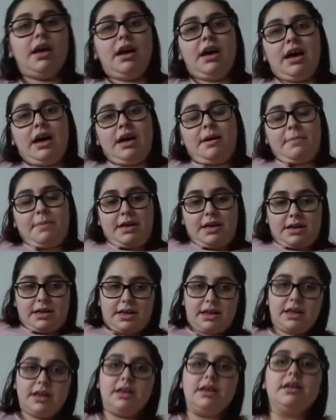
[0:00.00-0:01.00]
Um,
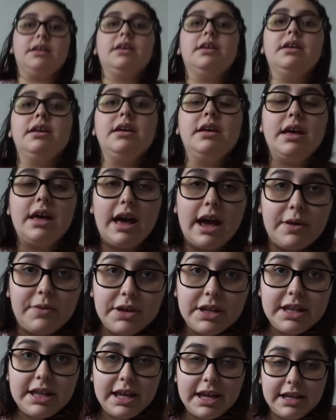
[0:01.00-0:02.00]
I
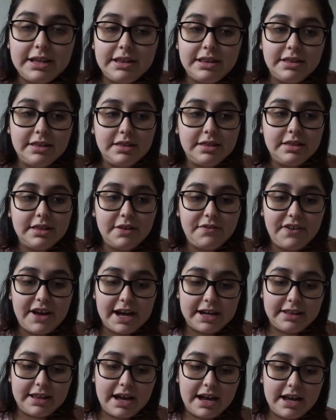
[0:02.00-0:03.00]
really like the
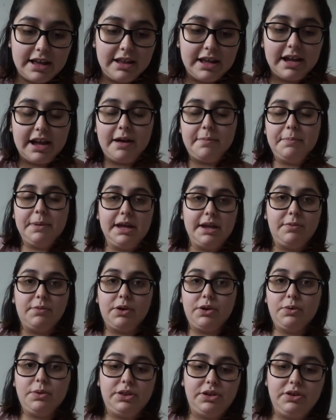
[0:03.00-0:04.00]
fact that like I'm being
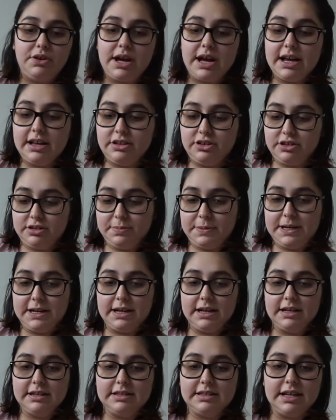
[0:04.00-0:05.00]
real with you guys, just
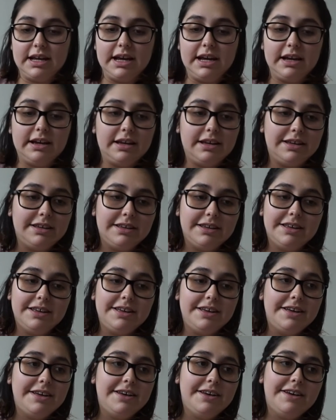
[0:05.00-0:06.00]
because like
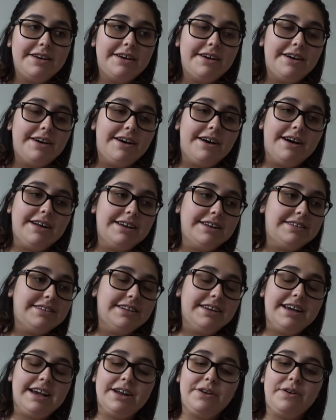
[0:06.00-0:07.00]

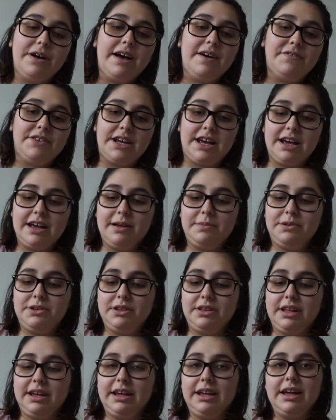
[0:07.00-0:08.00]
honestly I don't have time
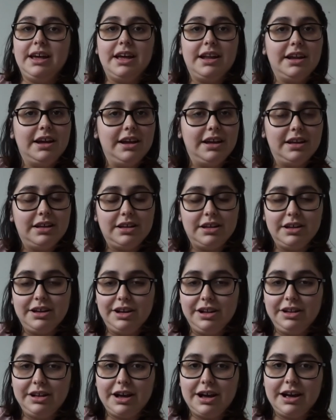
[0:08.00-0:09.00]
to like edit
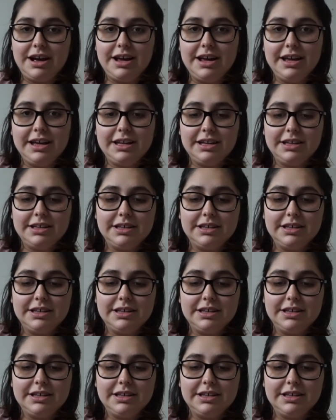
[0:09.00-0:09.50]
a lot.